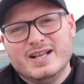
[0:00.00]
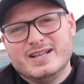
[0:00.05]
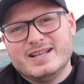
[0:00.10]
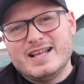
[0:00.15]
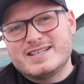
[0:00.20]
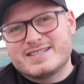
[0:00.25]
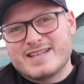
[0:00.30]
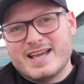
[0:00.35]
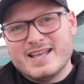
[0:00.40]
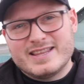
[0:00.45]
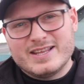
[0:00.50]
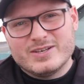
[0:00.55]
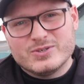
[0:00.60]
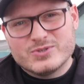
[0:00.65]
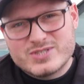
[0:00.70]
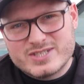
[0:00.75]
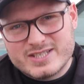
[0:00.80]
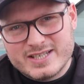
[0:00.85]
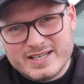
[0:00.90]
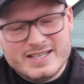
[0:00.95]
let's get those
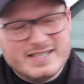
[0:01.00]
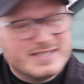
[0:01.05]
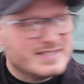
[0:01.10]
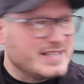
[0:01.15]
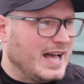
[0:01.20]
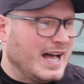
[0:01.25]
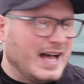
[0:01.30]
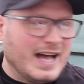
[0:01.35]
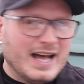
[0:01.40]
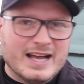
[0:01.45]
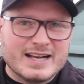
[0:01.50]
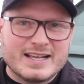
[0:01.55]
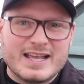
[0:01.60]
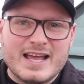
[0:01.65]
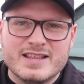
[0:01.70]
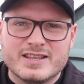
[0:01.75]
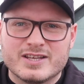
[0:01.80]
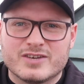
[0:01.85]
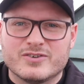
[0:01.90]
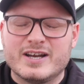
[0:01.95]
seeds and get
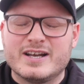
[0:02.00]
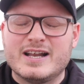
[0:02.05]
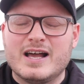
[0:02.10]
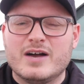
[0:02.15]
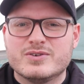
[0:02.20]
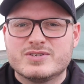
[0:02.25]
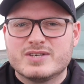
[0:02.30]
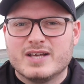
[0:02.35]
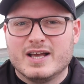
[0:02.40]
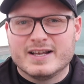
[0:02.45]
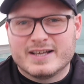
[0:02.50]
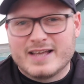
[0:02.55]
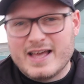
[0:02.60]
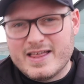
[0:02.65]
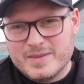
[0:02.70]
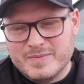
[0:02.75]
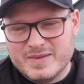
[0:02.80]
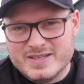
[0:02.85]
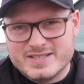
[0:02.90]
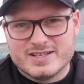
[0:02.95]
in the greenhouse and get
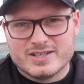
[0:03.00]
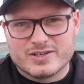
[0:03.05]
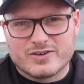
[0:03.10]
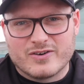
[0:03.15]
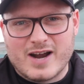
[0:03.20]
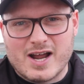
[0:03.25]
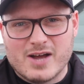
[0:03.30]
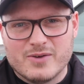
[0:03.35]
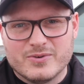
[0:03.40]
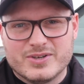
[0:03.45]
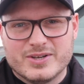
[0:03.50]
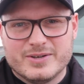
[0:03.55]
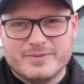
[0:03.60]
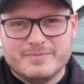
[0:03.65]
them into the ground.